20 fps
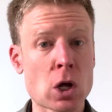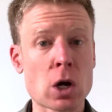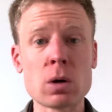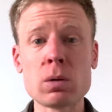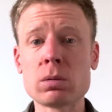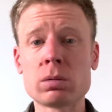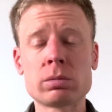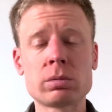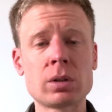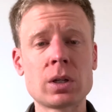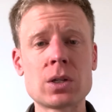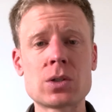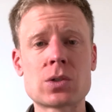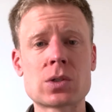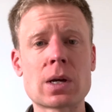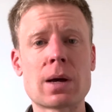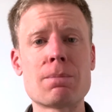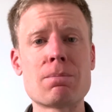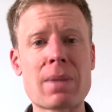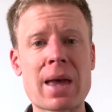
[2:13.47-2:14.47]
No,
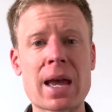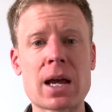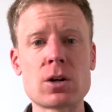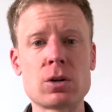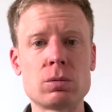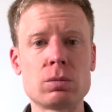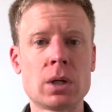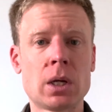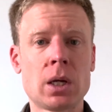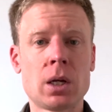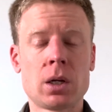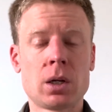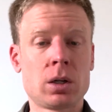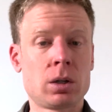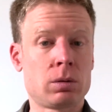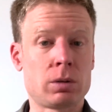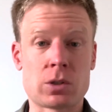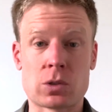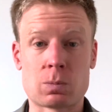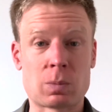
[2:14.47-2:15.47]
he's a man who
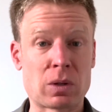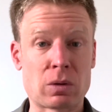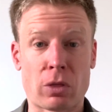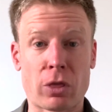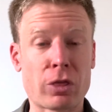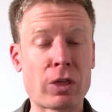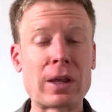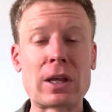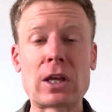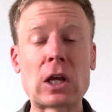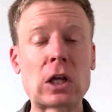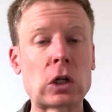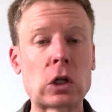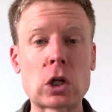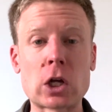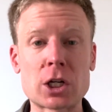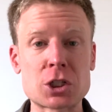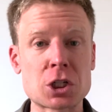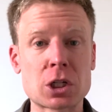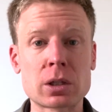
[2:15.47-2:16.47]
who has been thinking
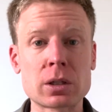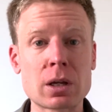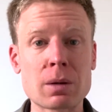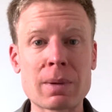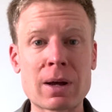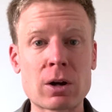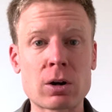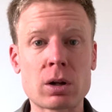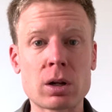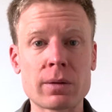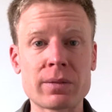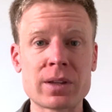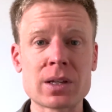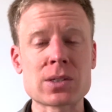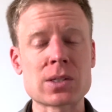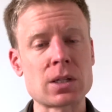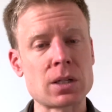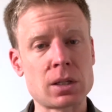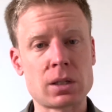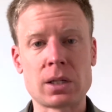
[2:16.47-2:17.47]
logically about all of
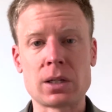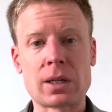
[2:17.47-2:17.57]
this and he,